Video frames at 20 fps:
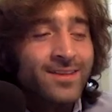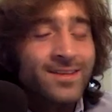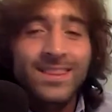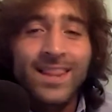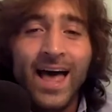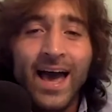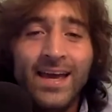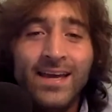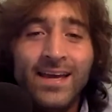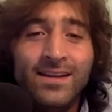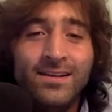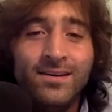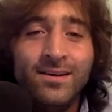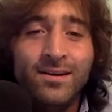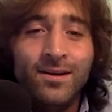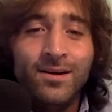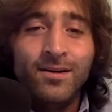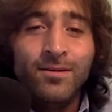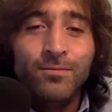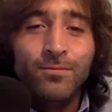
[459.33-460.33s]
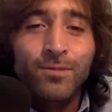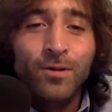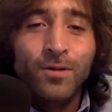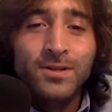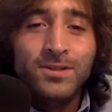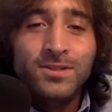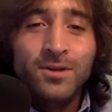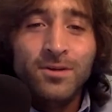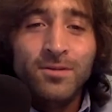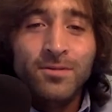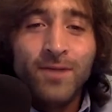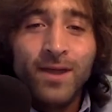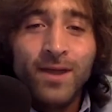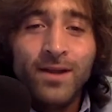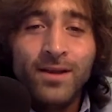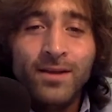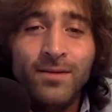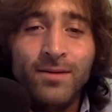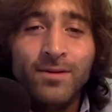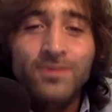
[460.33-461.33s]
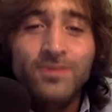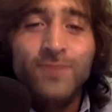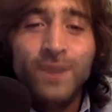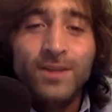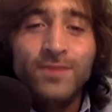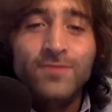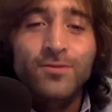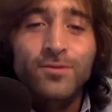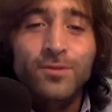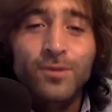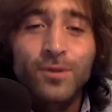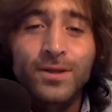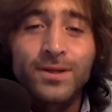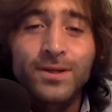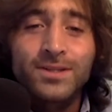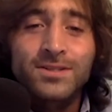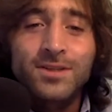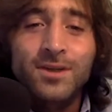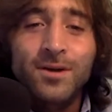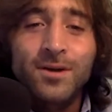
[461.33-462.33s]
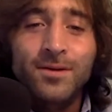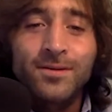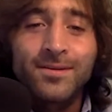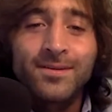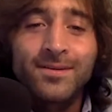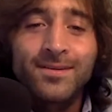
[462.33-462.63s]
Light, Rolling Stone, right? He writes for Rolling Stone.